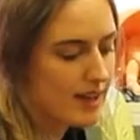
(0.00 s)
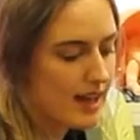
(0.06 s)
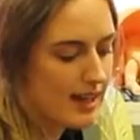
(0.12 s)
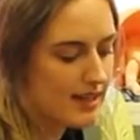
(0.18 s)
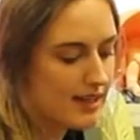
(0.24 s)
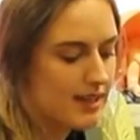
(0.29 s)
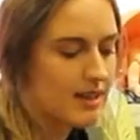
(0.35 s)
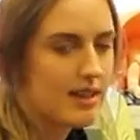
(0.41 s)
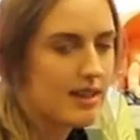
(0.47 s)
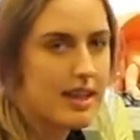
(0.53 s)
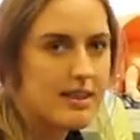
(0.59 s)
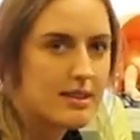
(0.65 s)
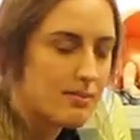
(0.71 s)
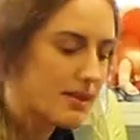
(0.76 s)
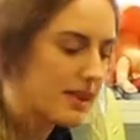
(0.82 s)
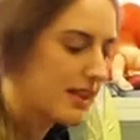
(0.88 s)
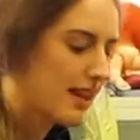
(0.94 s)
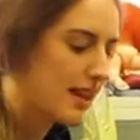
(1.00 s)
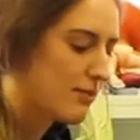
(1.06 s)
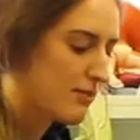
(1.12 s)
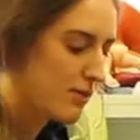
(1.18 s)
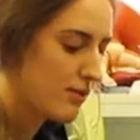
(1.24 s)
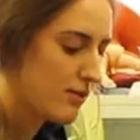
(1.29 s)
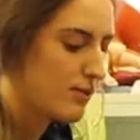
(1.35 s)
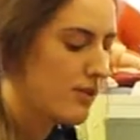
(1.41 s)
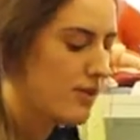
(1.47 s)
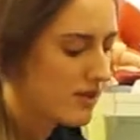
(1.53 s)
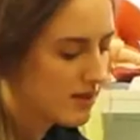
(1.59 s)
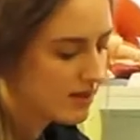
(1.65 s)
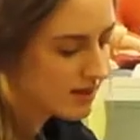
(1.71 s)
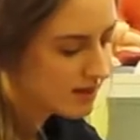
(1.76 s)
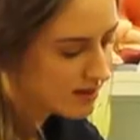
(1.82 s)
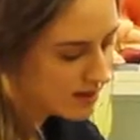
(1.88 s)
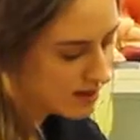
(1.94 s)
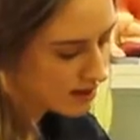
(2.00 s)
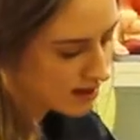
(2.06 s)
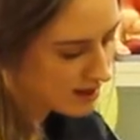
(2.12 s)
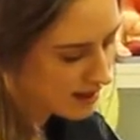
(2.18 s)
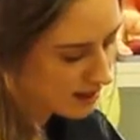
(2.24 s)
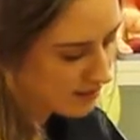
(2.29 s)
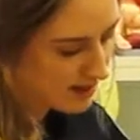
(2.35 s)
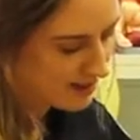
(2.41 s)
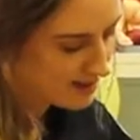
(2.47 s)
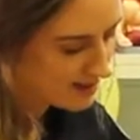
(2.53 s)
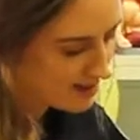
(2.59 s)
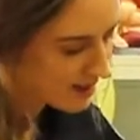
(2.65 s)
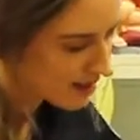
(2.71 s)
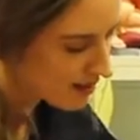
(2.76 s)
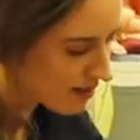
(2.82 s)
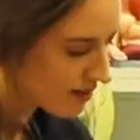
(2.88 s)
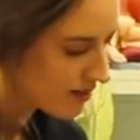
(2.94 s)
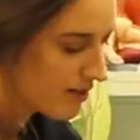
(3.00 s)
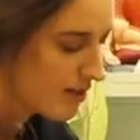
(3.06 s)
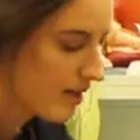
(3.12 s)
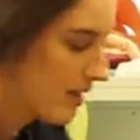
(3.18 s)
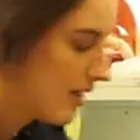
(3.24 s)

and let the lines bleed out before turning it back to 0.